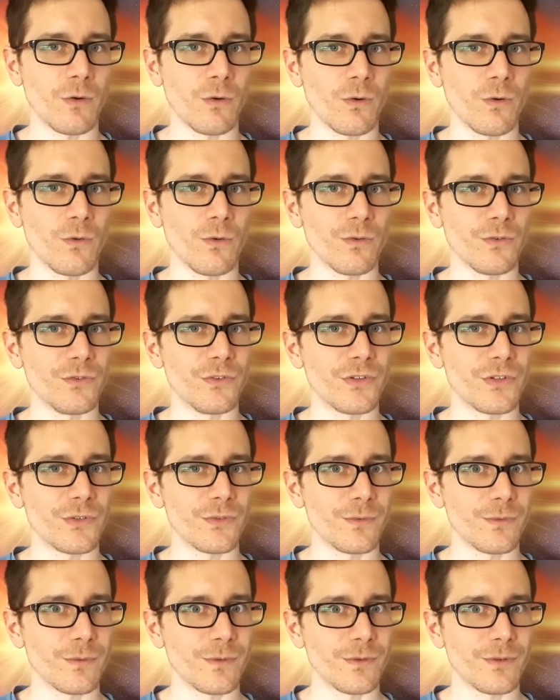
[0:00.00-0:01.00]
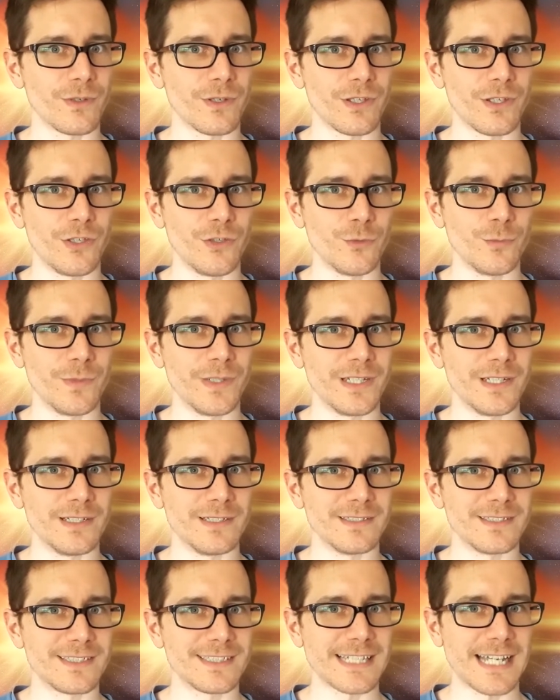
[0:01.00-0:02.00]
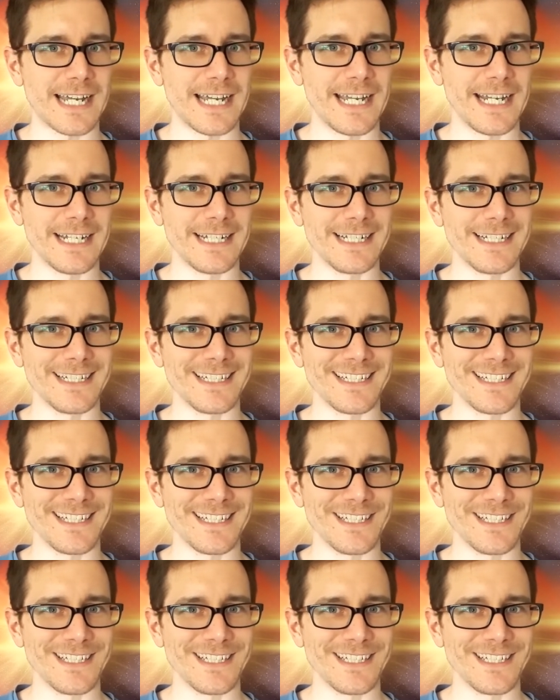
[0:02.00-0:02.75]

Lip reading: old human side,